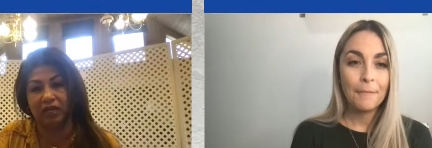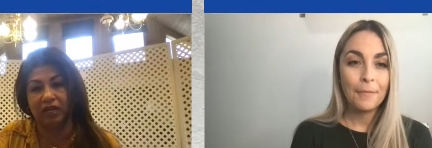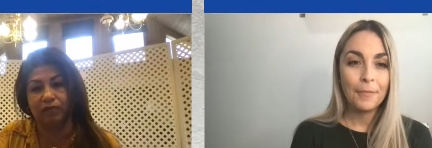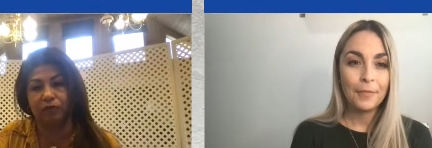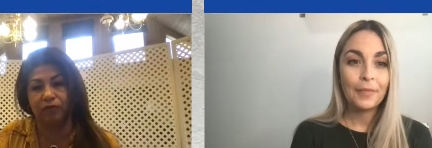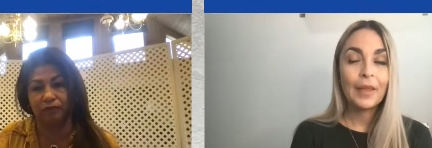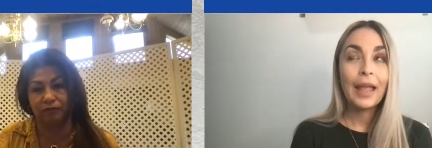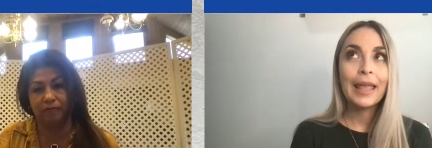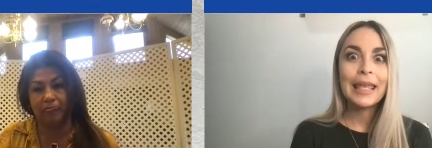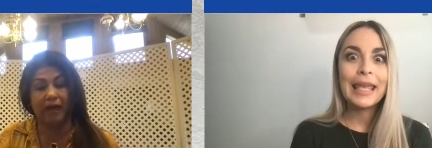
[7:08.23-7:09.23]
Speaker 1: get approved
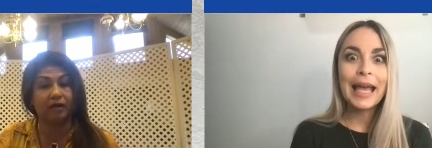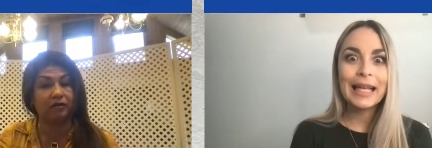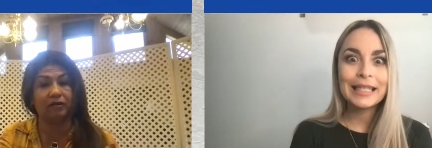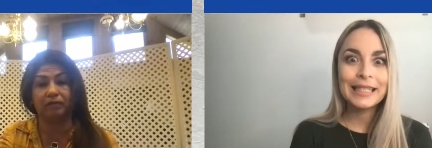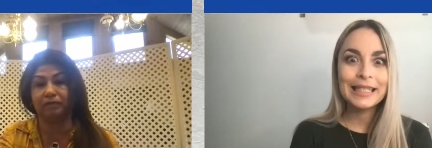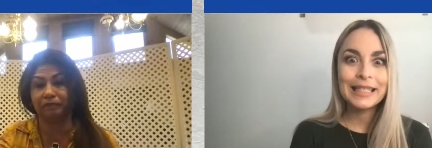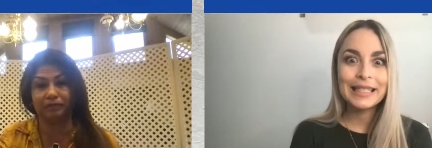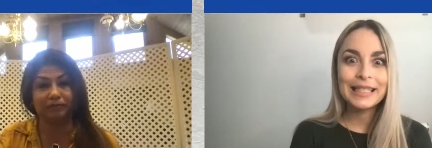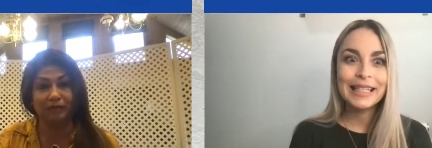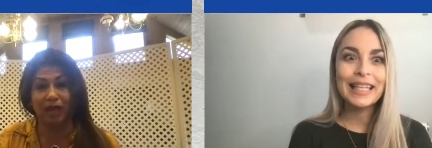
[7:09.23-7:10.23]
yes. i don't know
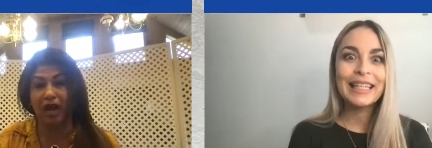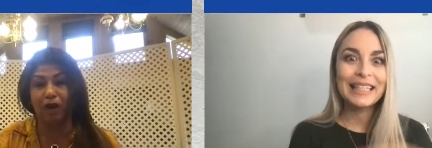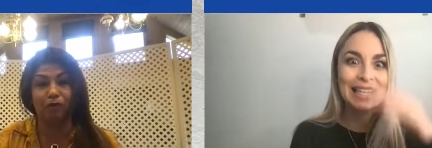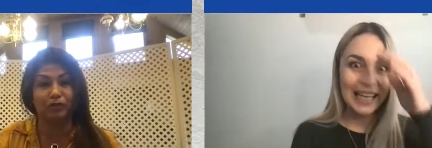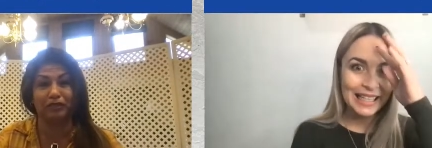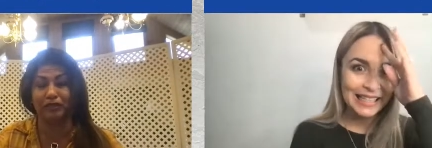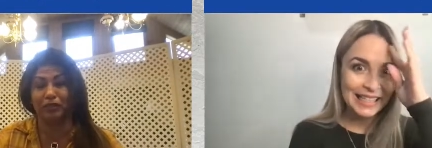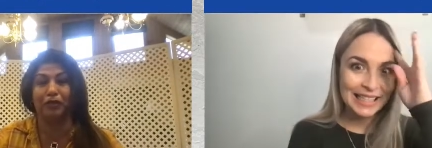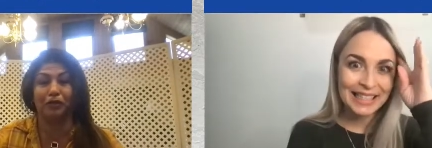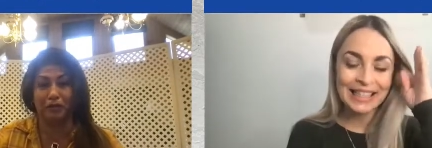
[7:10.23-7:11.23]
how was yes.
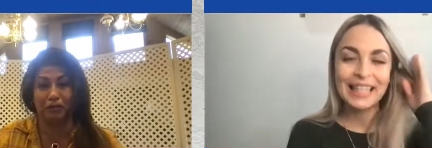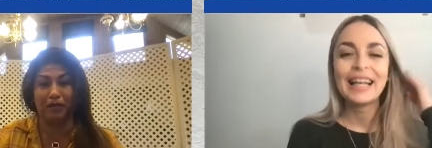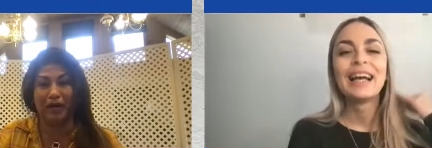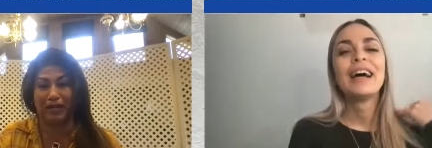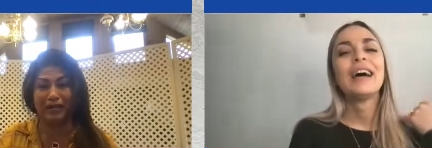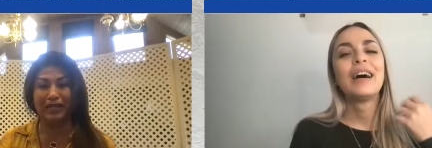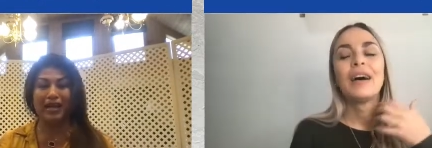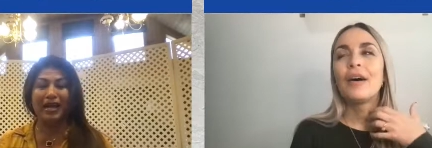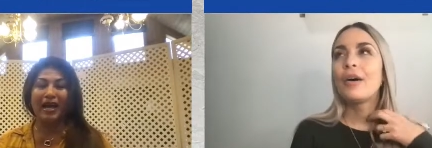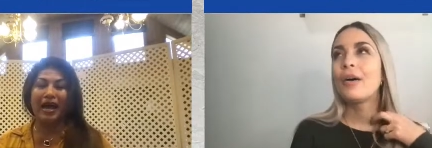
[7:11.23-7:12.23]
yours, but
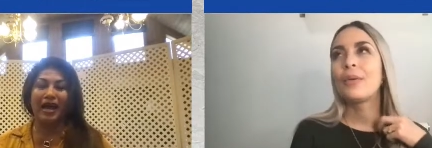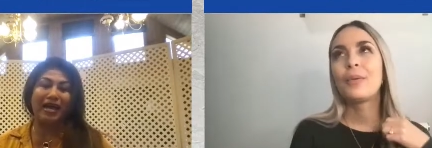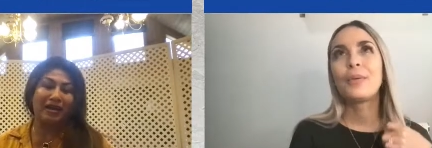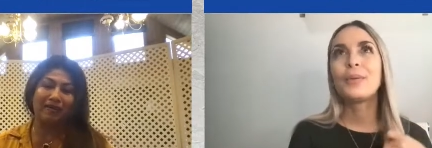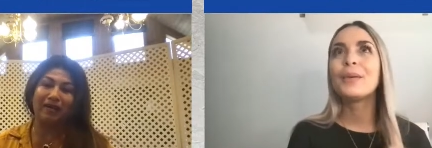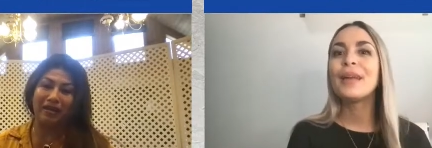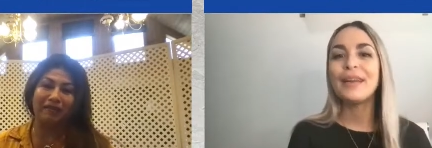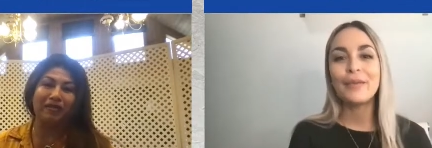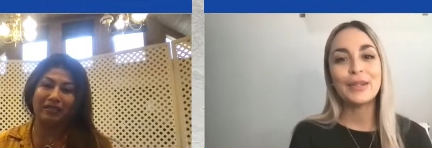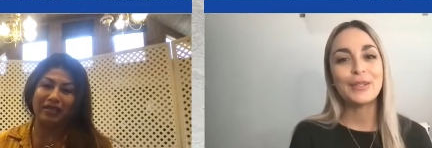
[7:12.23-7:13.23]
oh, it, was- it
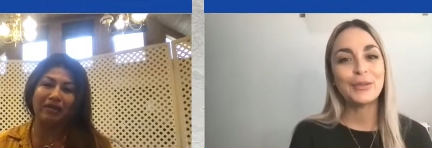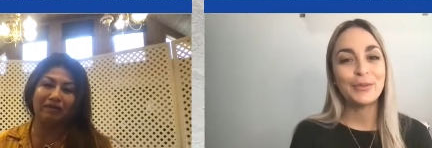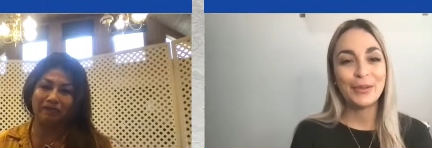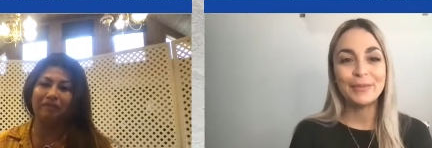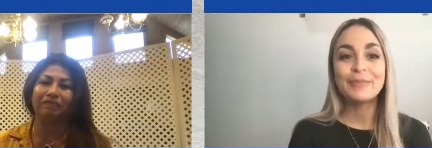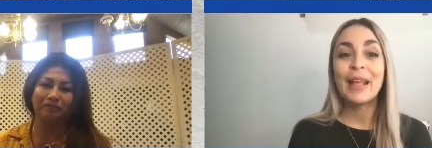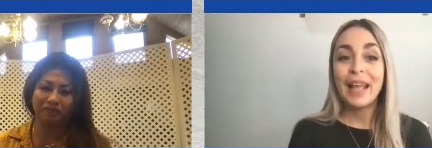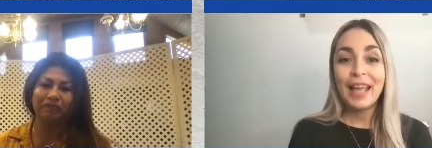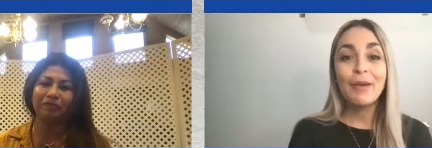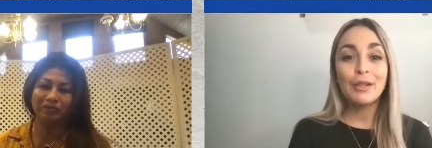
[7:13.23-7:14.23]
was
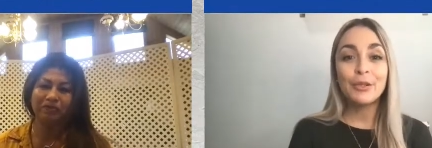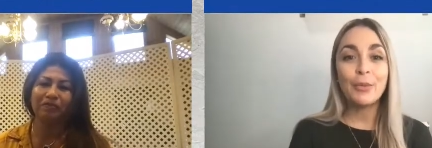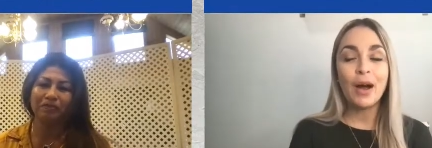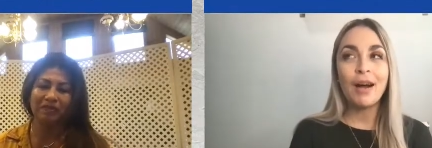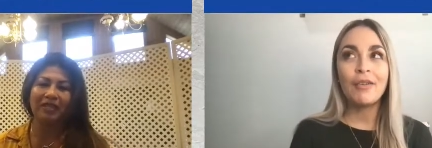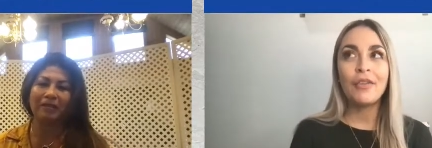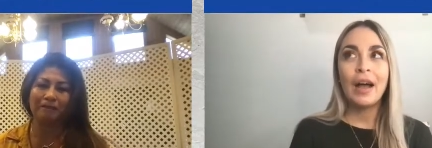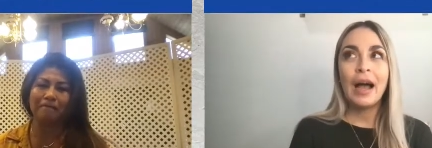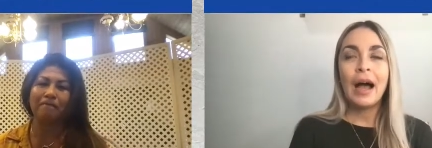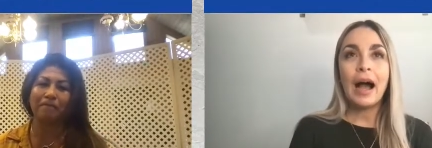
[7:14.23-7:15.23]
Speaker 2: it was rough.
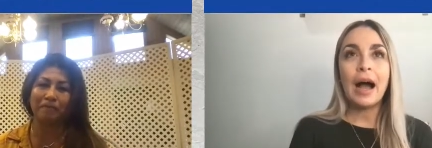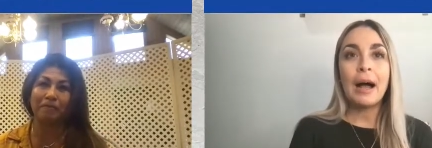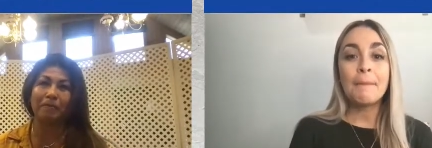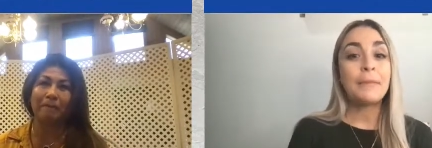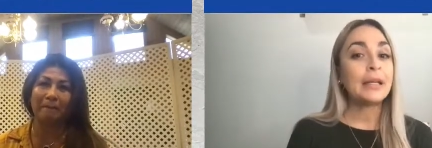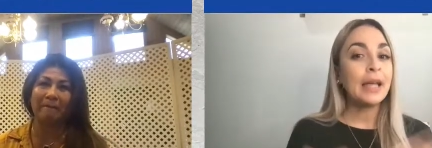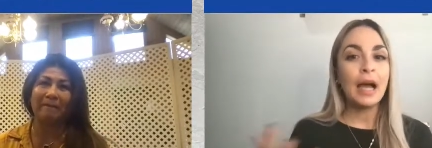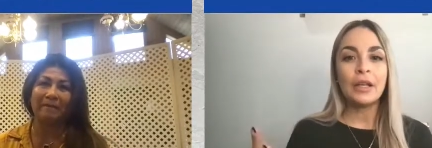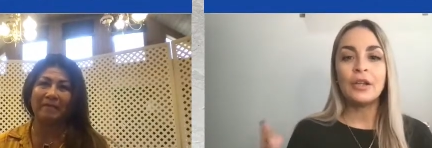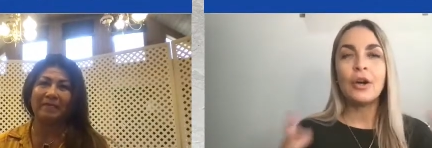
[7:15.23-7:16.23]
Um, but yeah,
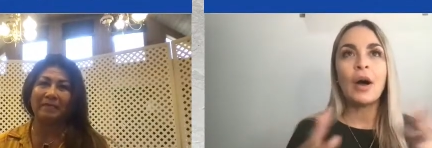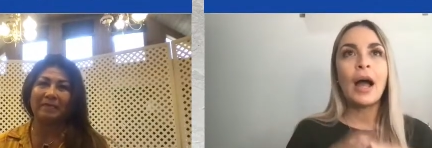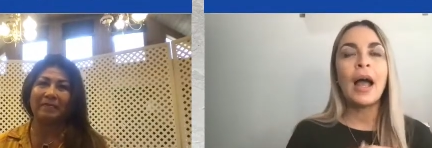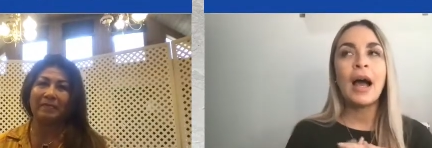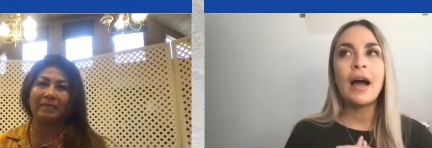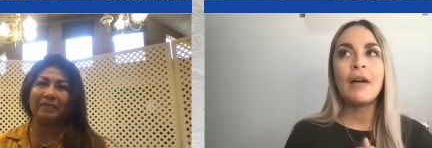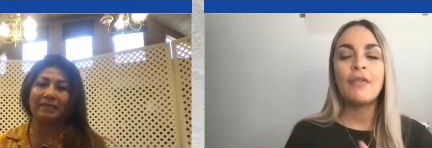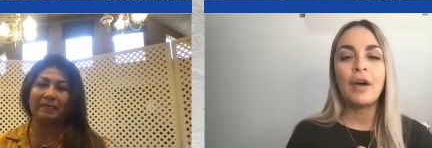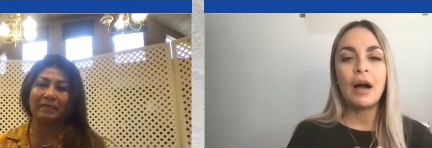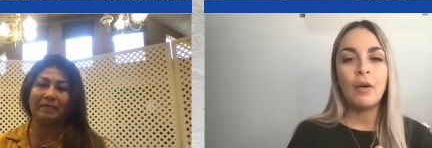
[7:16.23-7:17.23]
you know, I have,
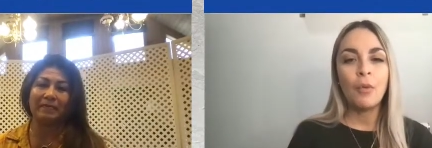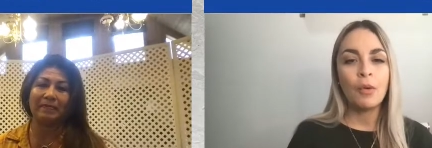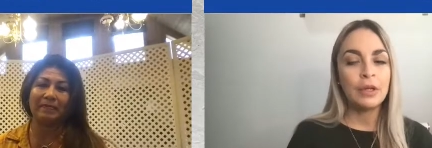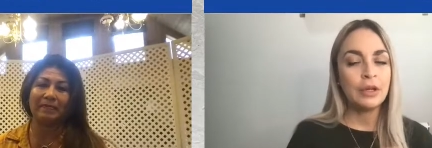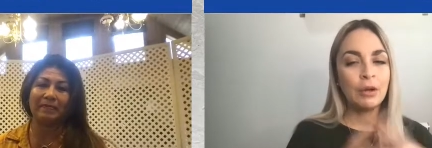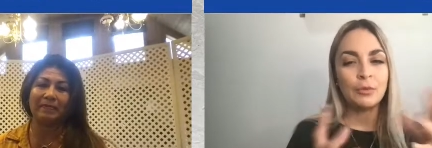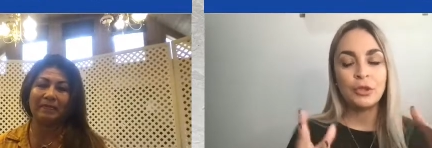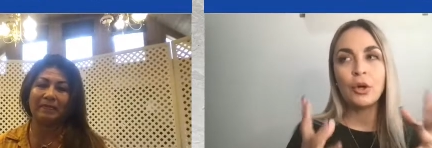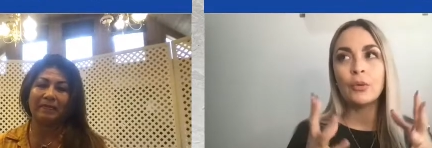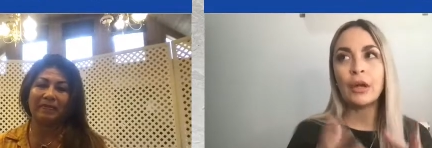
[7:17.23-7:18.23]
uh, you know, I'm
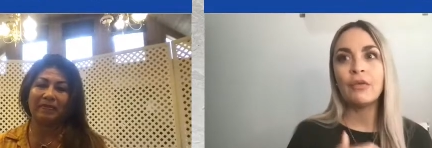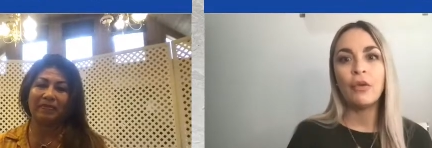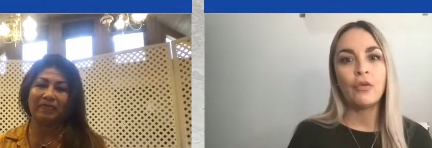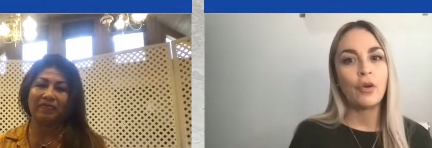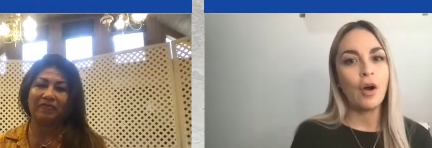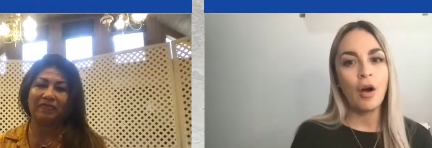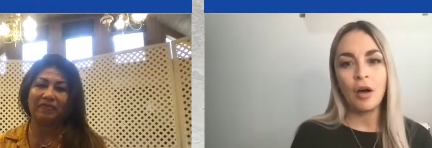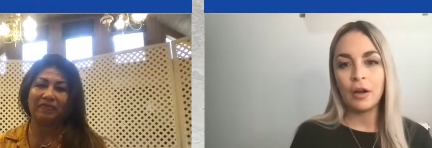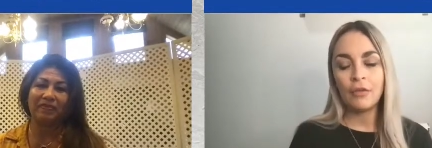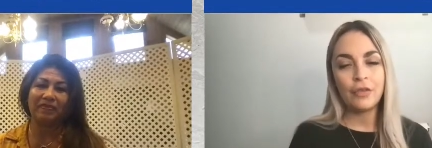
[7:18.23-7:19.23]
so grateful for all
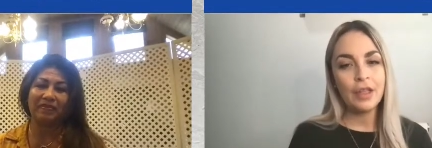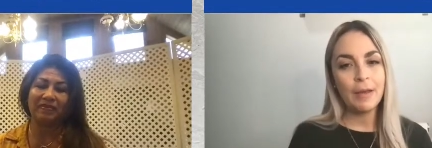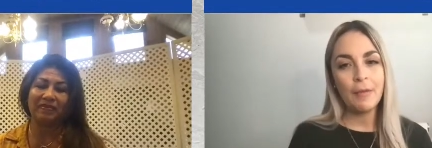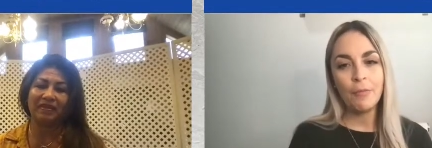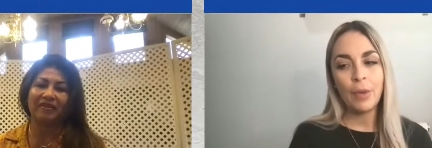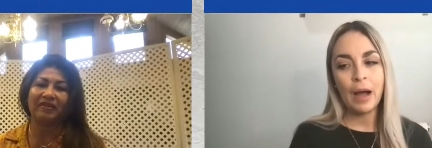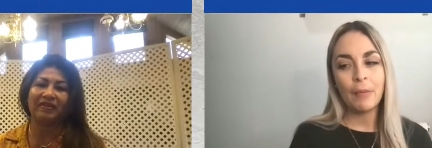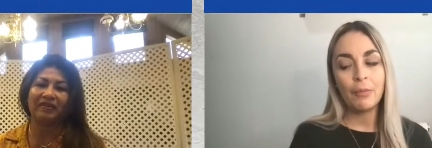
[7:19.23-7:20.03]
of the uh,